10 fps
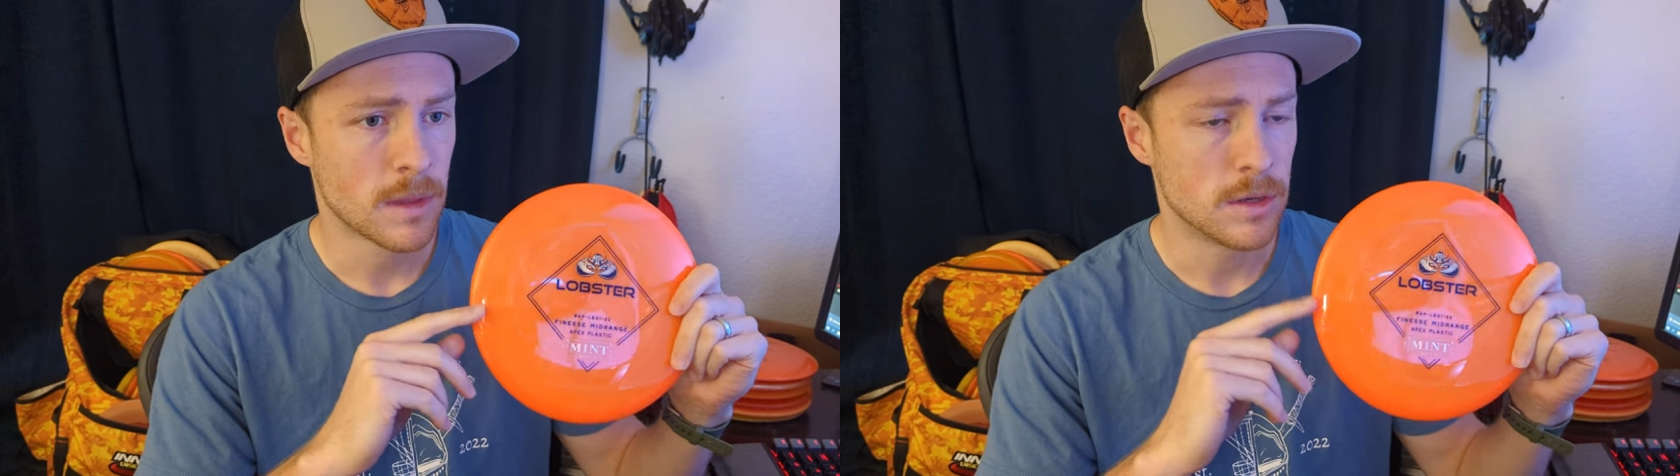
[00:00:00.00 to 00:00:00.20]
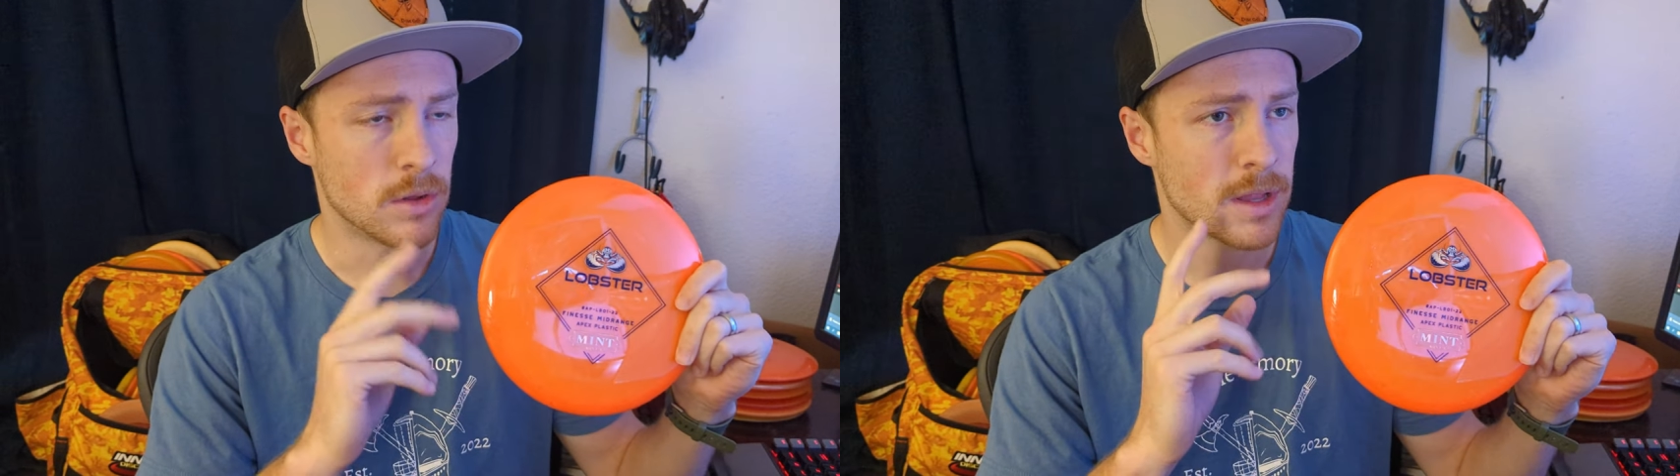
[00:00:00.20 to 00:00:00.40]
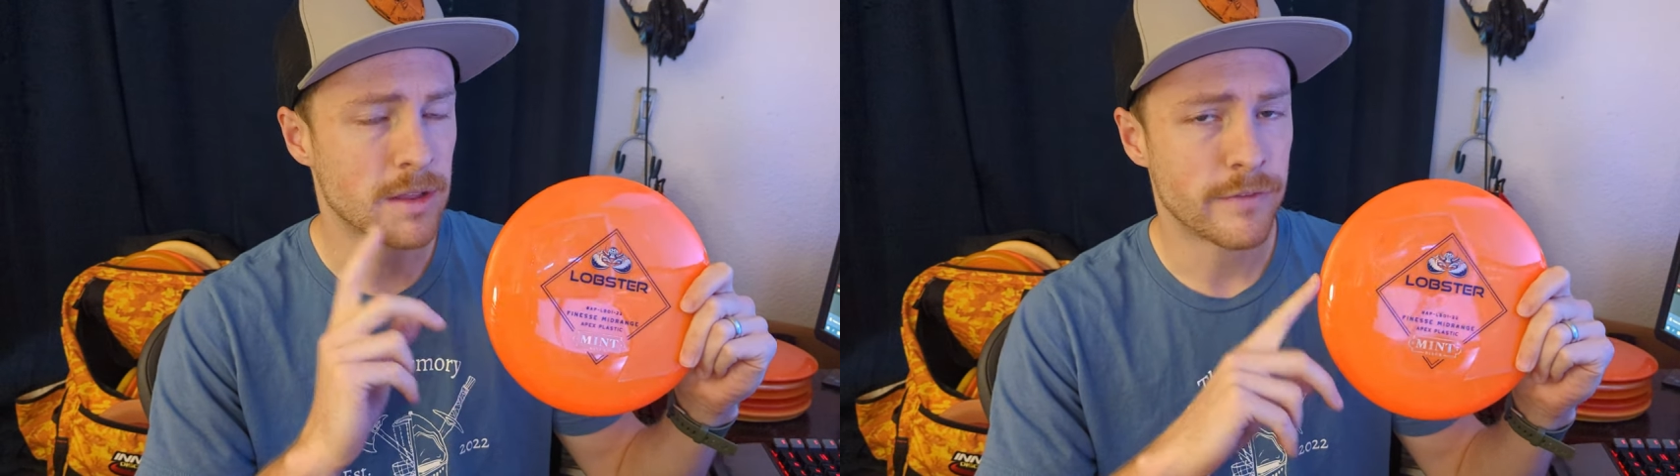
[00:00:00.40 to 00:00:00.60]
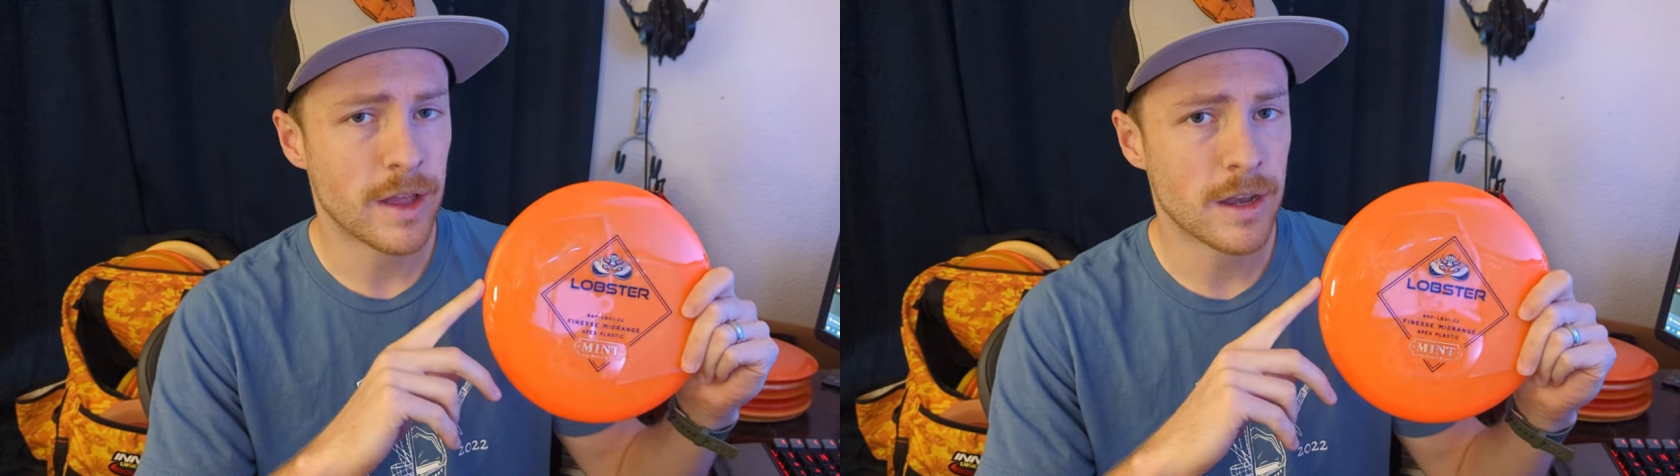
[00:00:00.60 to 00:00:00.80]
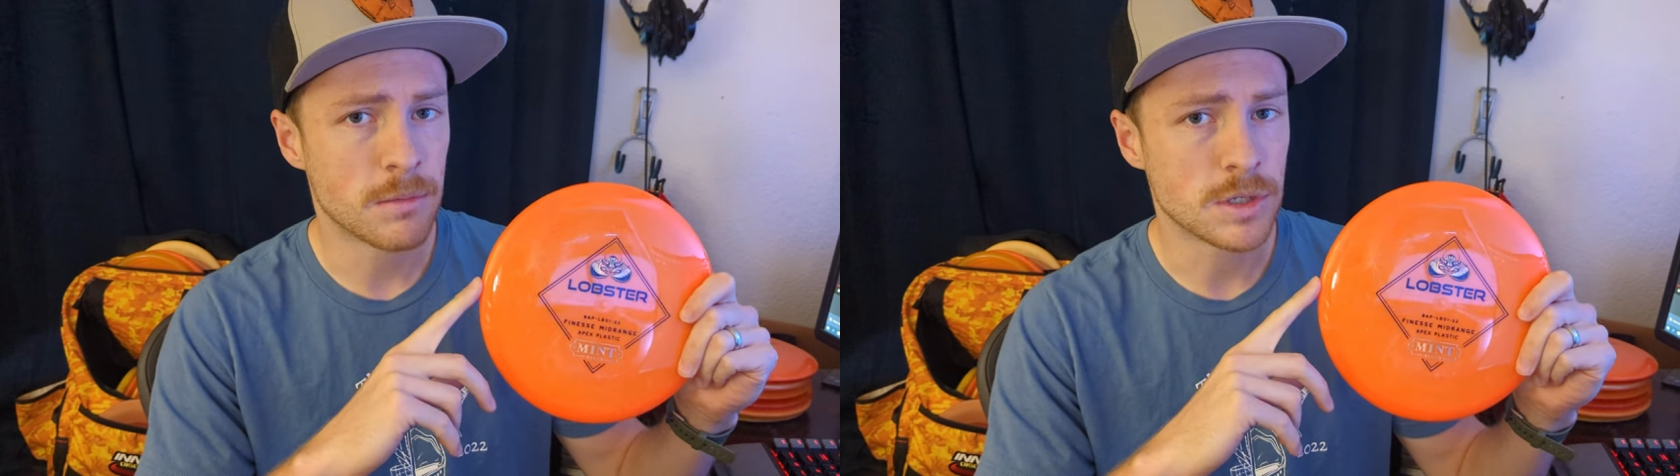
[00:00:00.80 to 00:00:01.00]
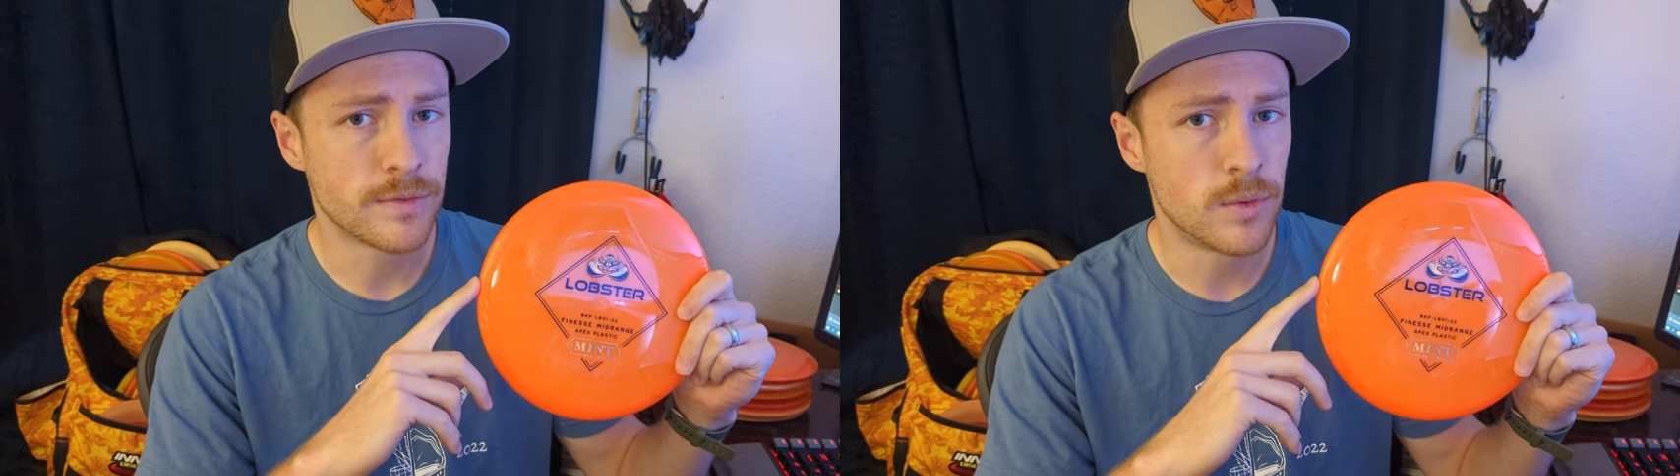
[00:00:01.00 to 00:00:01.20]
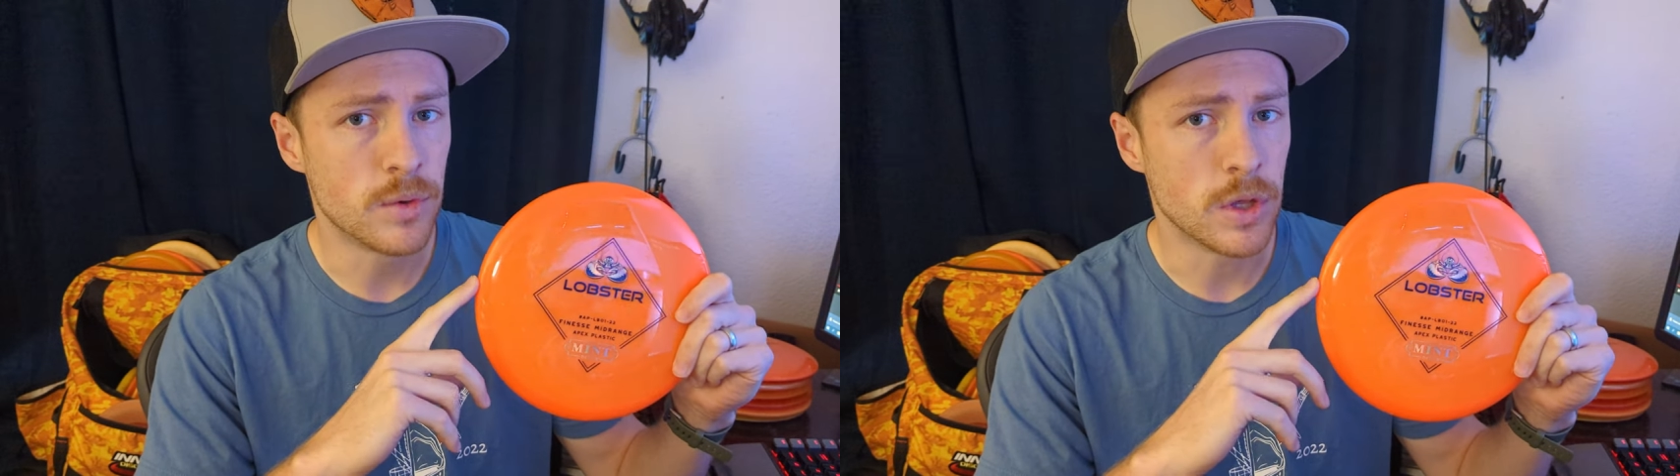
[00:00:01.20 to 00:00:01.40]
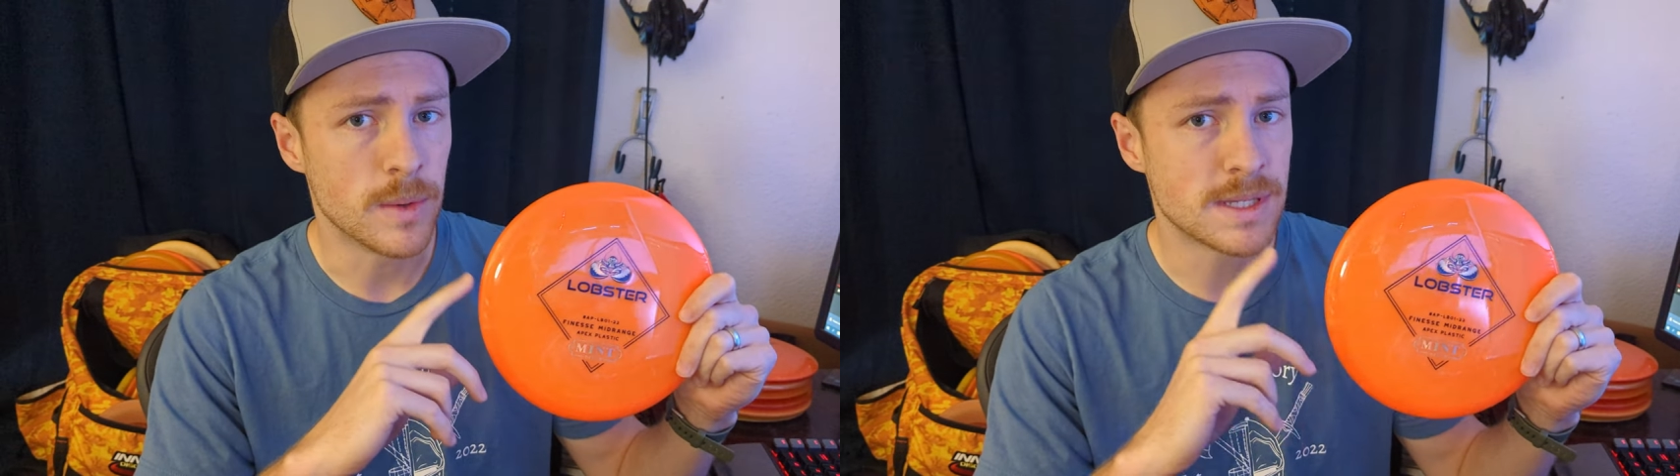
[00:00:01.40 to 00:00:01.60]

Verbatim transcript: don't let the flight numbers fool you.